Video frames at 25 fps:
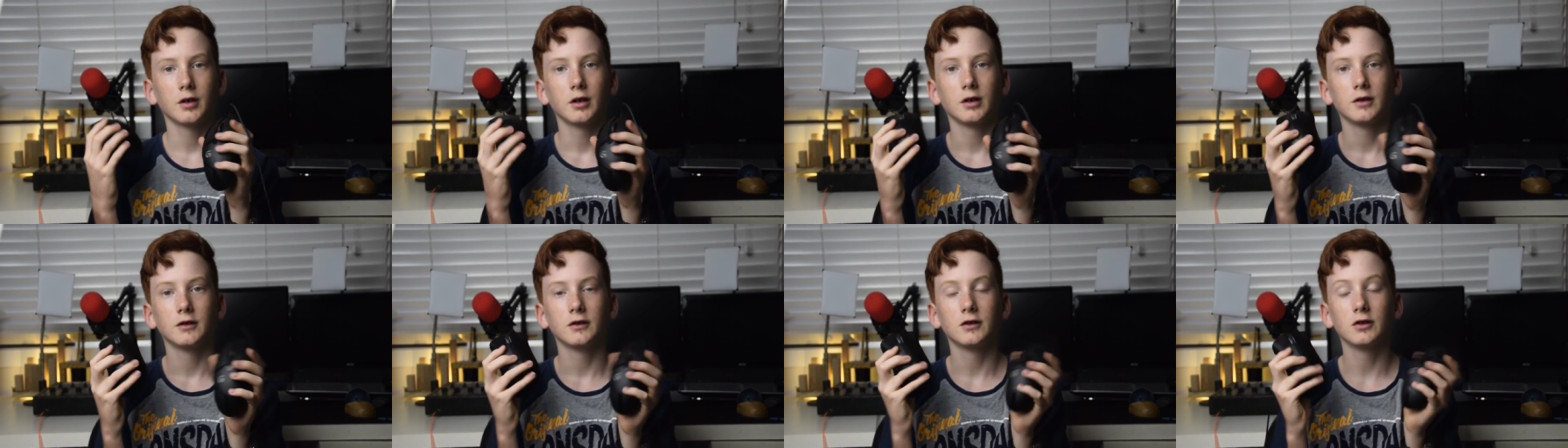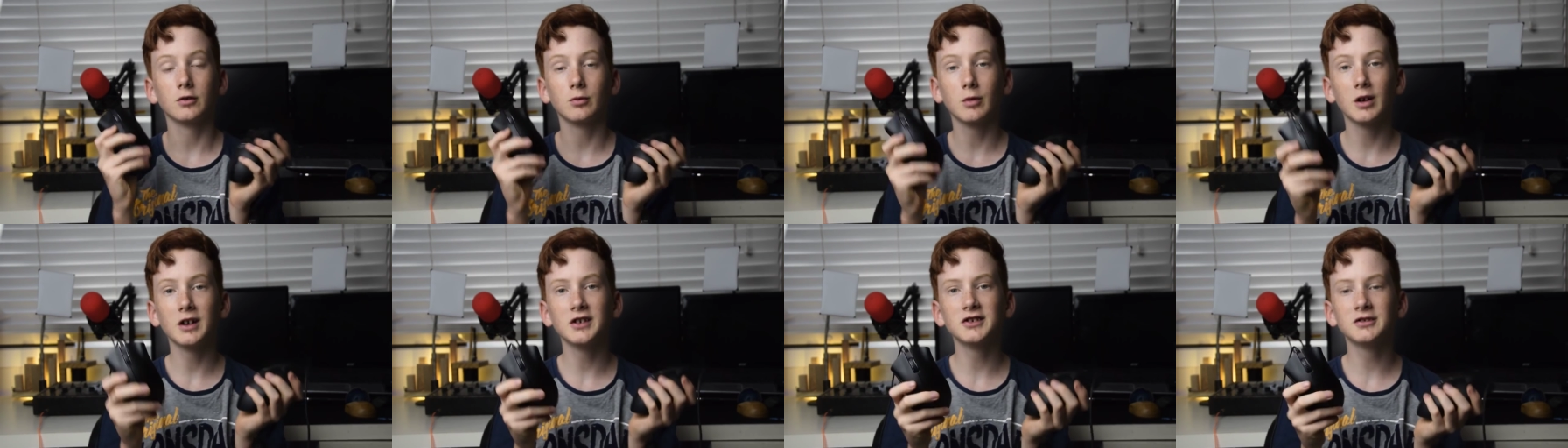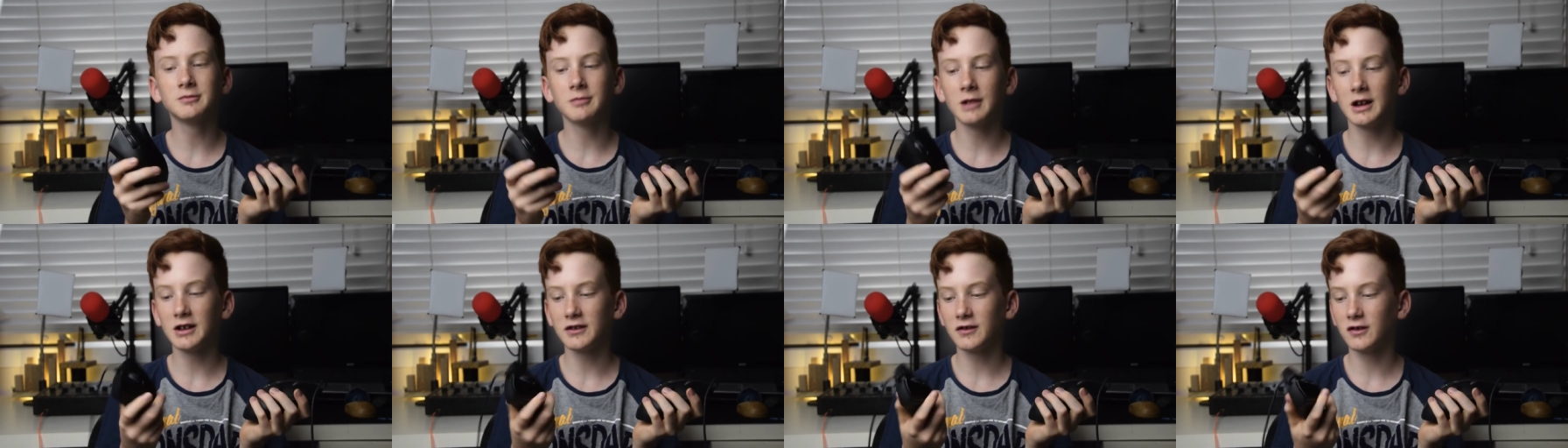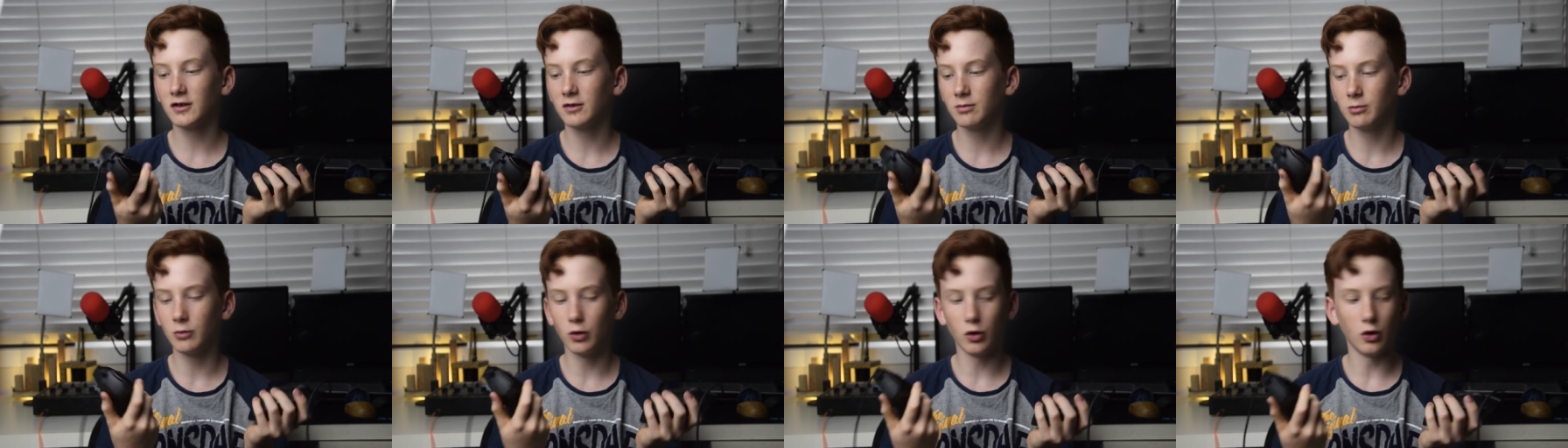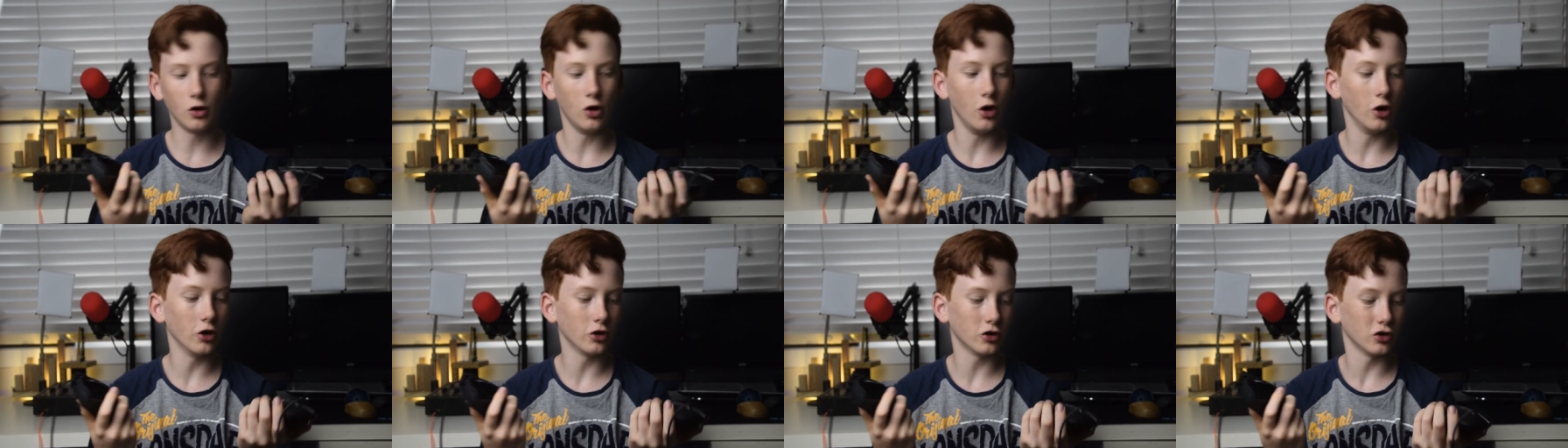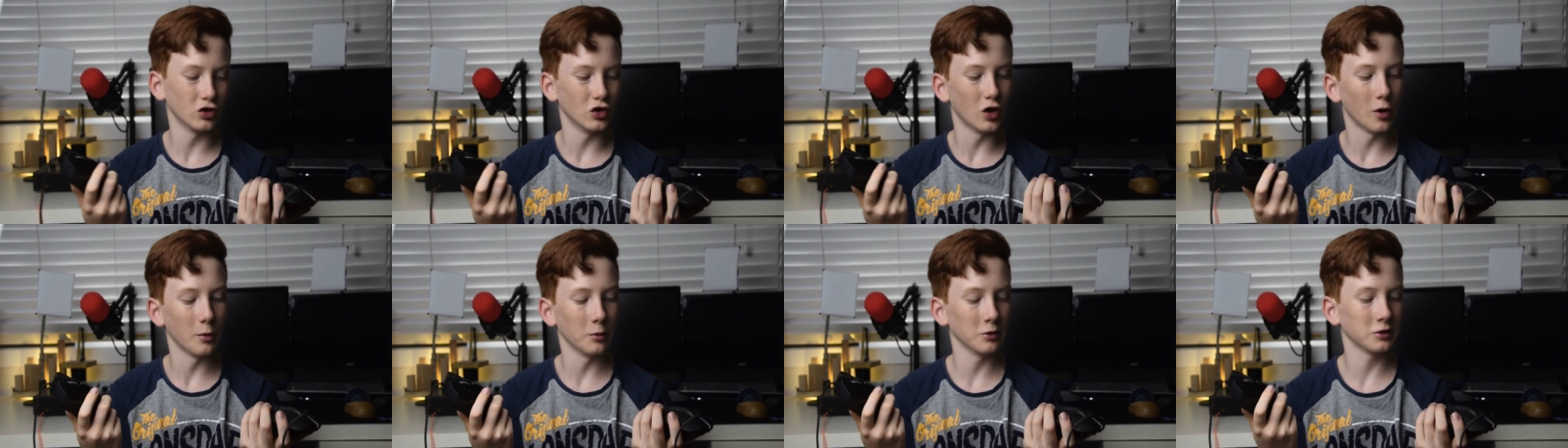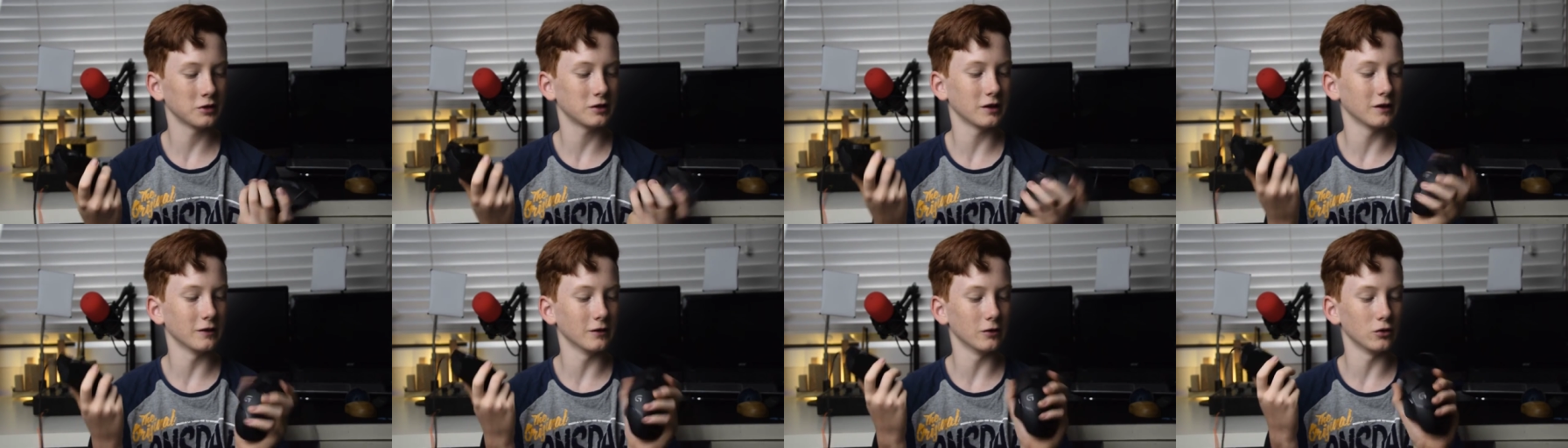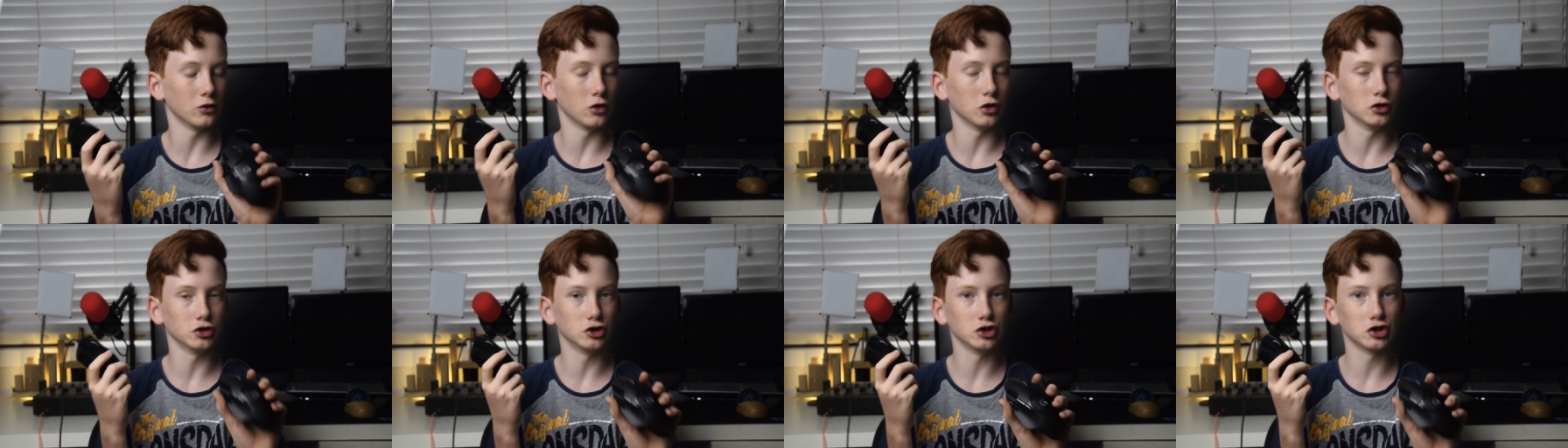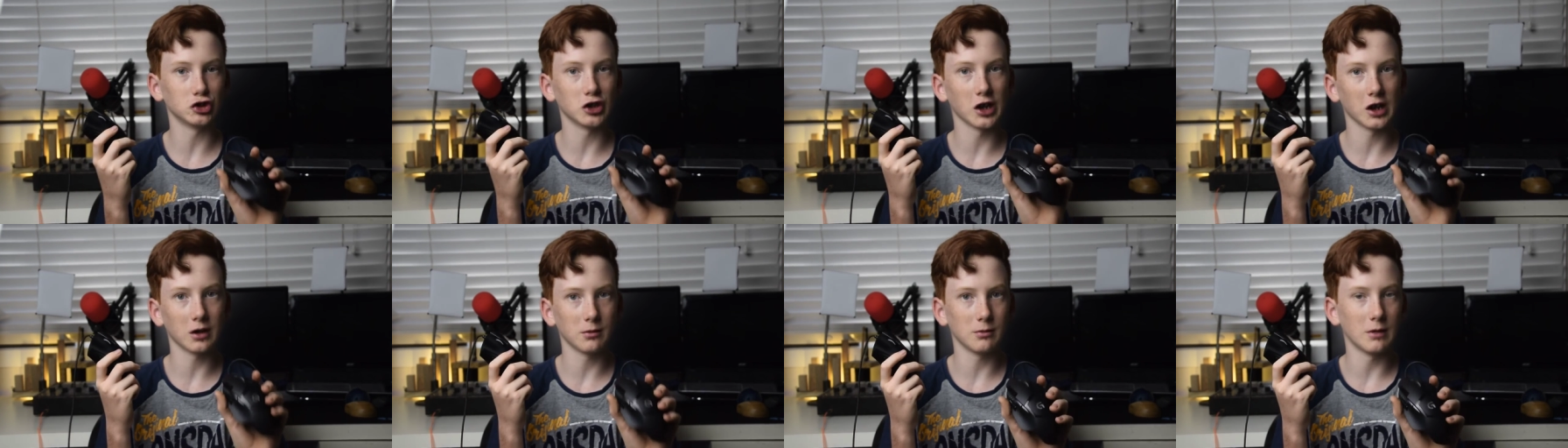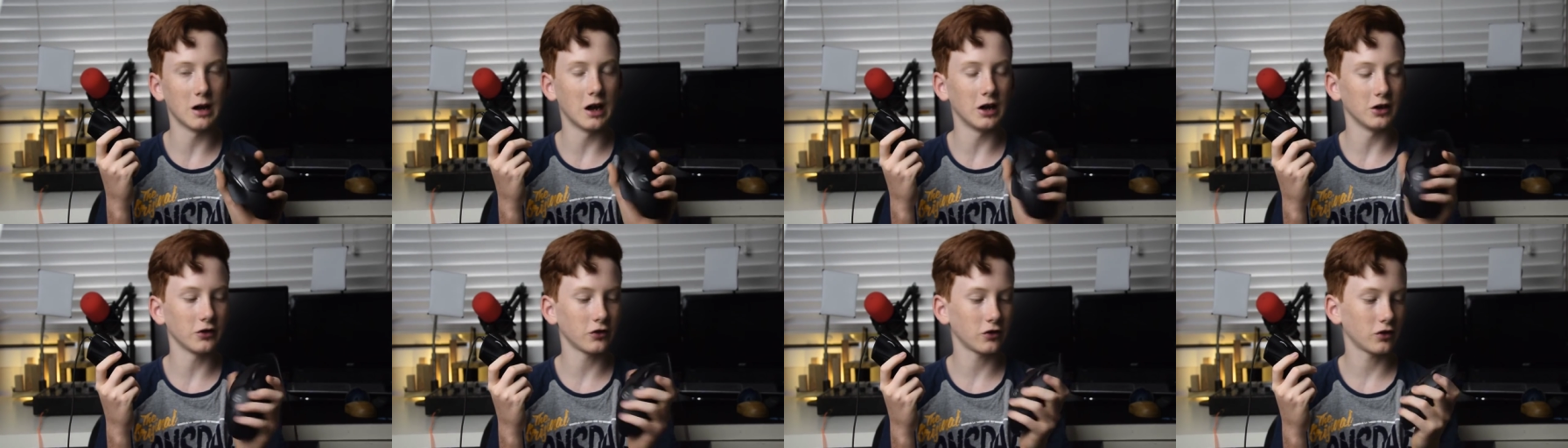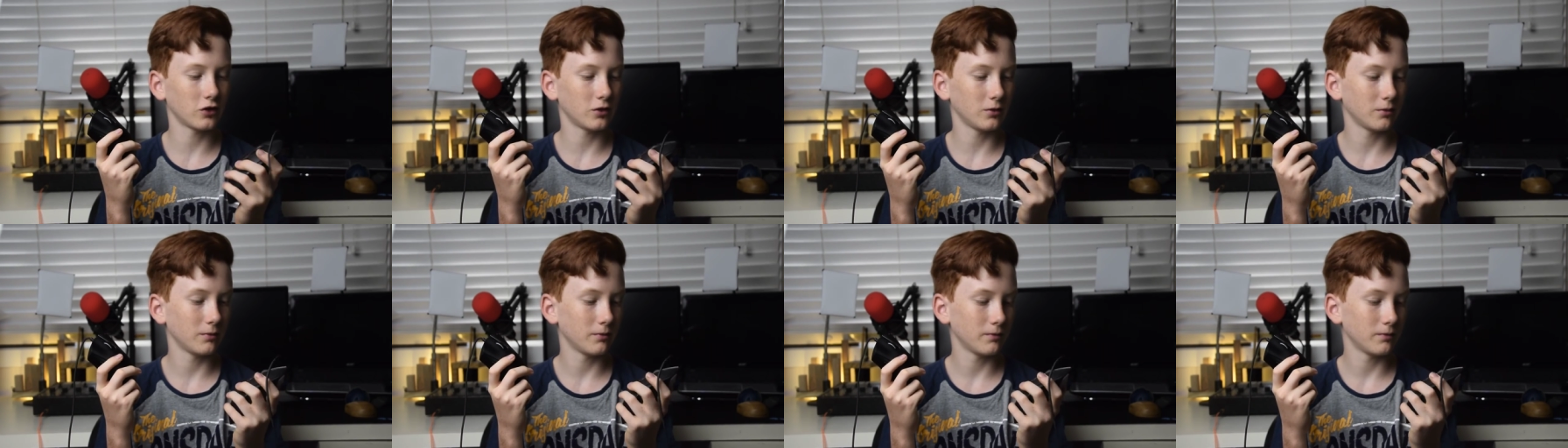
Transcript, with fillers: So the Razer mouse is more ergonomic than the Logitech mouse.